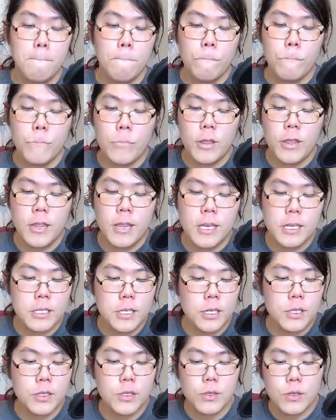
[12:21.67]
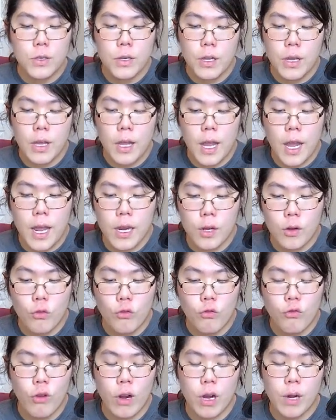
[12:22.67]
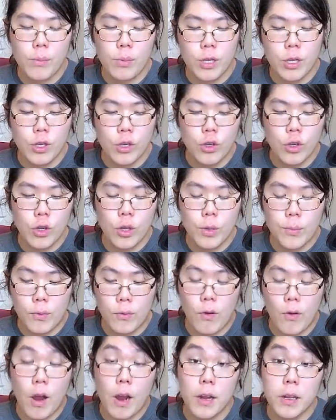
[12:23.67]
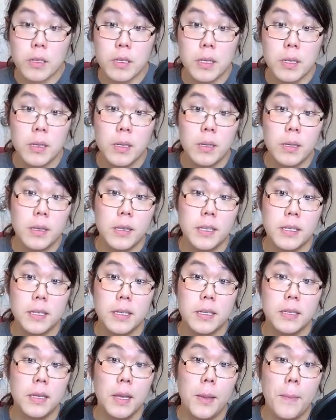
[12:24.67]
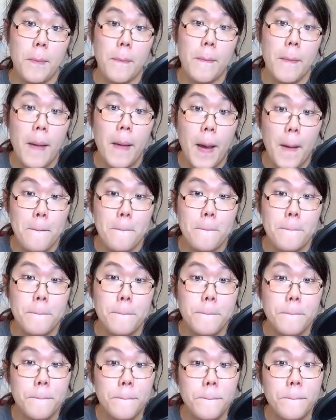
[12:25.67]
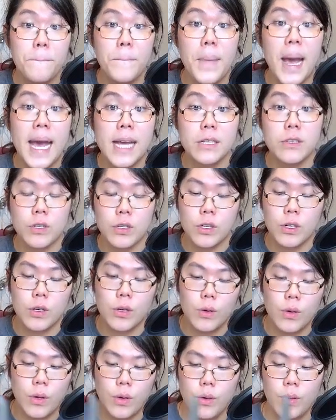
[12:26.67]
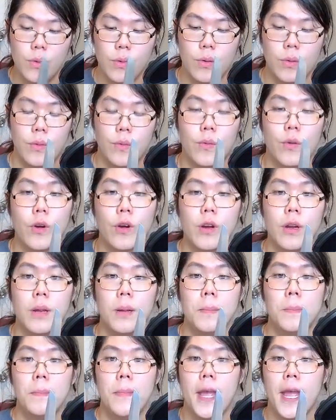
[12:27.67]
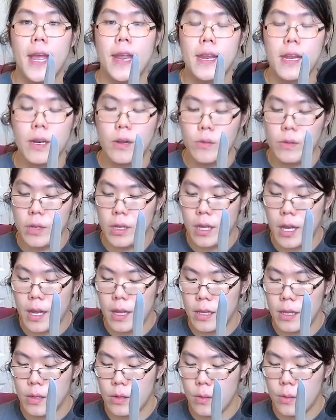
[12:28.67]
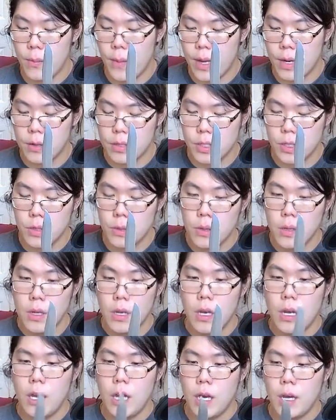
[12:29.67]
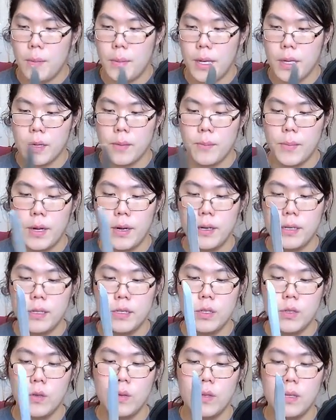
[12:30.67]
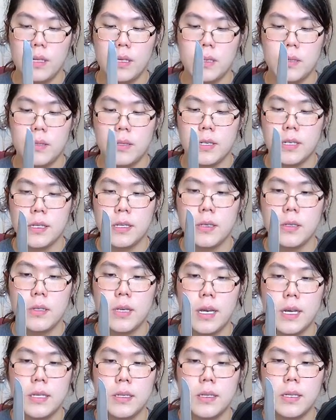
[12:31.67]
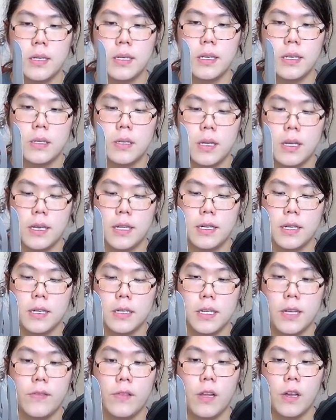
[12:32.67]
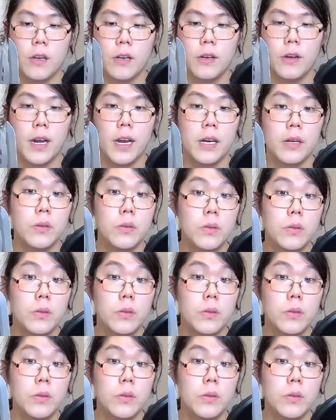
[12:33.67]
this is an incredibly good product. This is a master work, and it only got a little better too. Now compare it to the Cygnus size. It does have longer handles.